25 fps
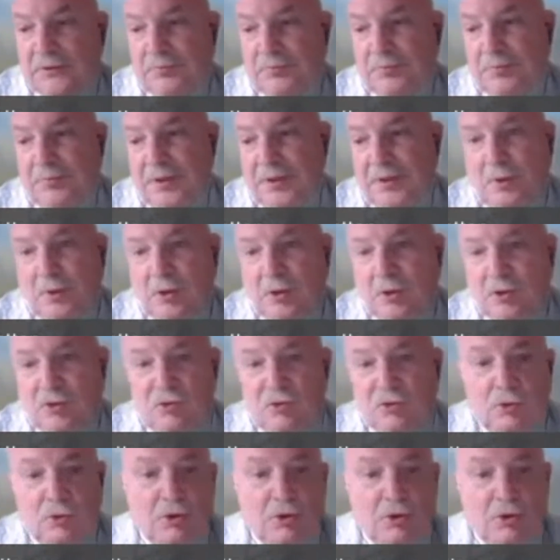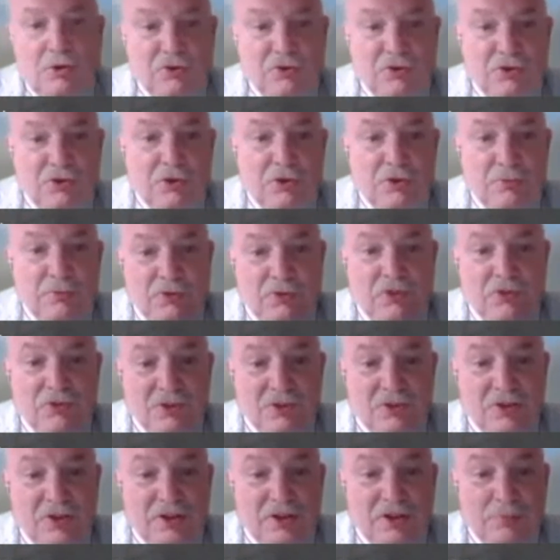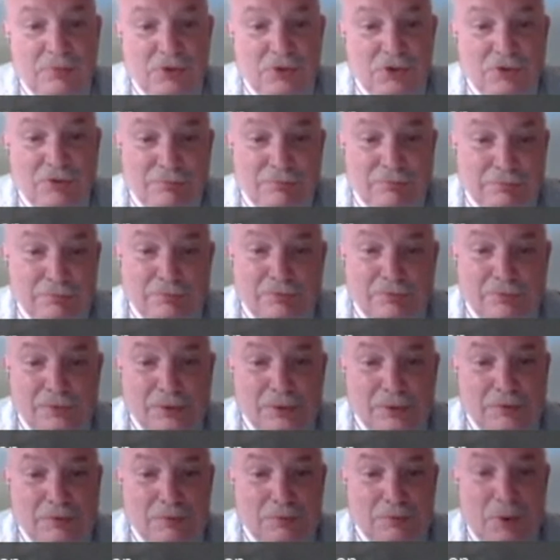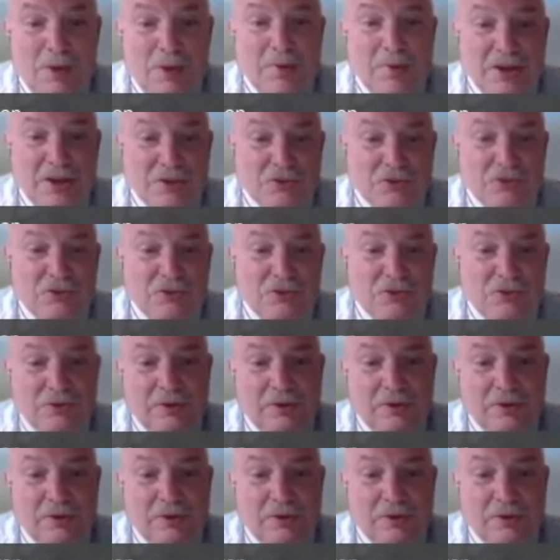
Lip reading: people who talk on Zooms and Teams and WebEx